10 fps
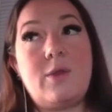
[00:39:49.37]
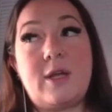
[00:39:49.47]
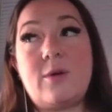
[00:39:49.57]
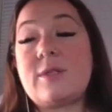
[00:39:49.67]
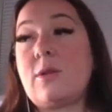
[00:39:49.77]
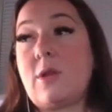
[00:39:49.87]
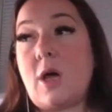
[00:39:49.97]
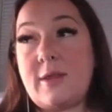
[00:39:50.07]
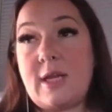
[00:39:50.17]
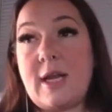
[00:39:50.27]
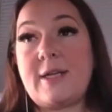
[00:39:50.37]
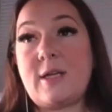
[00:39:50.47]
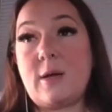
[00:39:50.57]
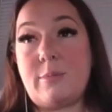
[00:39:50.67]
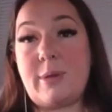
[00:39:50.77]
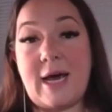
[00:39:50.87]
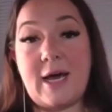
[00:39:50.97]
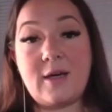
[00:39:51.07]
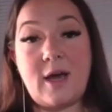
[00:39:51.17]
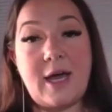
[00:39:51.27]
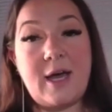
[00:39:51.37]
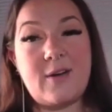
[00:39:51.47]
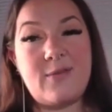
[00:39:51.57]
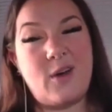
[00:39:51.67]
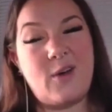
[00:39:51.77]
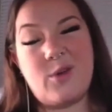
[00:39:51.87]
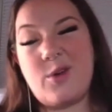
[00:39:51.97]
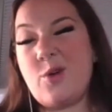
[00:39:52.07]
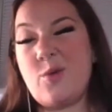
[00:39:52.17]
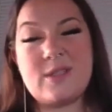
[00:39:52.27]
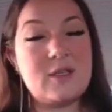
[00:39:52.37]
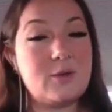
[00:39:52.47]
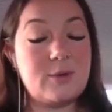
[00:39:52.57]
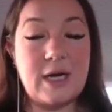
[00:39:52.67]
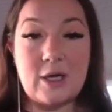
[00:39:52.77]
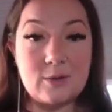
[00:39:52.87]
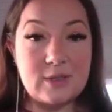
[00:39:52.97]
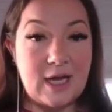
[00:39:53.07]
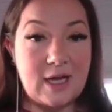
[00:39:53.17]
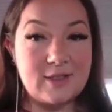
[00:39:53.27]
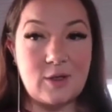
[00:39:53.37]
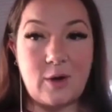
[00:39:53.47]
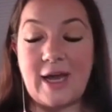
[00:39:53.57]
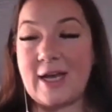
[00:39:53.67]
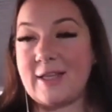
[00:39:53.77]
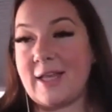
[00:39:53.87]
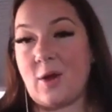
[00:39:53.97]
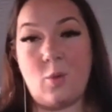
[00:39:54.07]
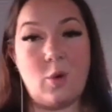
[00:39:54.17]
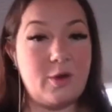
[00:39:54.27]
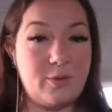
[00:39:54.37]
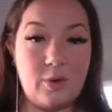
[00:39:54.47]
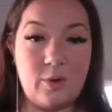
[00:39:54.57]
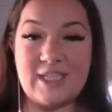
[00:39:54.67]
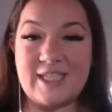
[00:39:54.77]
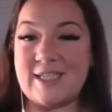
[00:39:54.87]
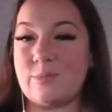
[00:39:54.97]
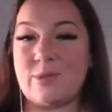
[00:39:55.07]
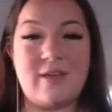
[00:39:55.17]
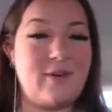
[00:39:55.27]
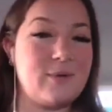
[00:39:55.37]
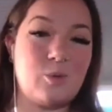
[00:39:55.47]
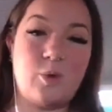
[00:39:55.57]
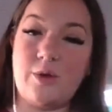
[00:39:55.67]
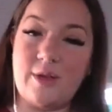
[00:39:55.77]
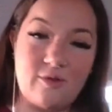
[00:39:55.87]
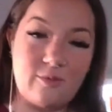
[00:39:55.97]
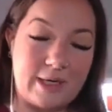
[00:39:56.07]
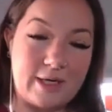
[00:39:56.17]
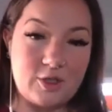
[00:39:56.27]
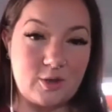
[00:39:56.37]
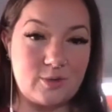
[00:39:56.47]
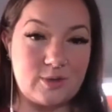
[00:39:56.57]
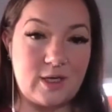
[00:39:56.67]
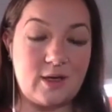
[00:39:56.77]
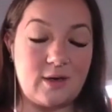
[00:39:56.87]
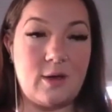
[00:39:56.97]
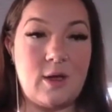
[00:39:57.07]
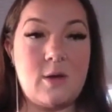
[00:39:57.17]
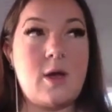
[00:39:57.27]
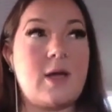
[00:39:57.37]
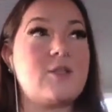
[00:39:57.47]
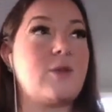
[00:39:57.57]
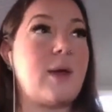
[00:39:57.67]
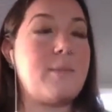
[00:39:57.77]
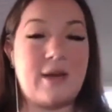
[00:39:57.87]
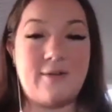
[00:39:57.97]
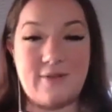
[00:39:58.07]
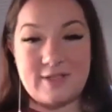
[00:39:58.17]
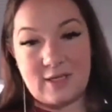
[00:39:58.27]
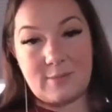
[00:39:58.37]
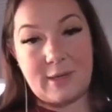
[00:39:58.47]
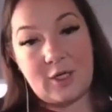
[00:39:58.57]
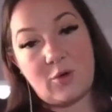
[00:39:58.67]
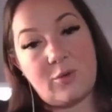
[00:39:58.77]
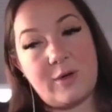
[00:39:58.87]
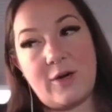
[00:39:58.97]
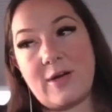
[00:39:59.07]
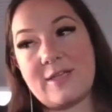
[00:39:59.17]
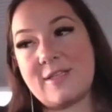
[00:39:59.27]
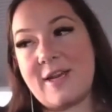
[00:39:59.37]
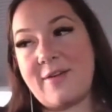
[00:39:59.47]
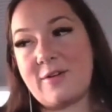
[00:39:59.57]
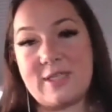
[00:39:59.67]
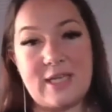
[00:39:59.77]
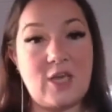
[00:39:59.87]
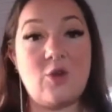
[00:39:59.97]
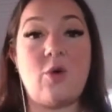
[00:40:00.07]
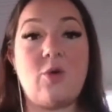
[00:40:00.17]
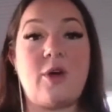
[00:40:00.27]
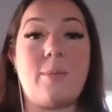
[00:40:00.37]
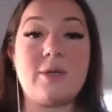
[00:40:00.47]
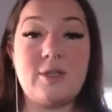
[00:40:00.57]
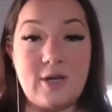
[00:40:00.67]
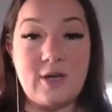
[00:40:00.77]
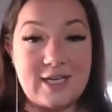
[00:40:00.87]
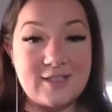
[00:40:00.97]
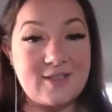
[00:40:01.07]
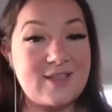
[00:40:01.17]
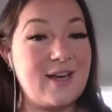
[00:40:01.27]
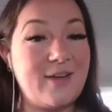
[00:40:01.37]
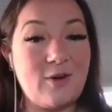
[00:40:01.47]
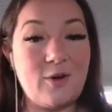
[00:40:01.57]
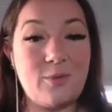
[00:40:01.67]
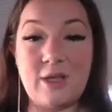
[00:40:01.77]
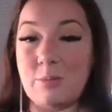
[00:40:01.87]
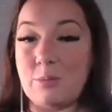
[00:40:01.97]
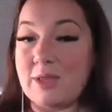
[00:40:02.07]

there was a lot that I had to unpack. I had a father who wasn't around, and so I had like a worth wound. I didn't believe I was worthy of being chosen. And so that manifested in my career as never seeking growth opportunities because I never really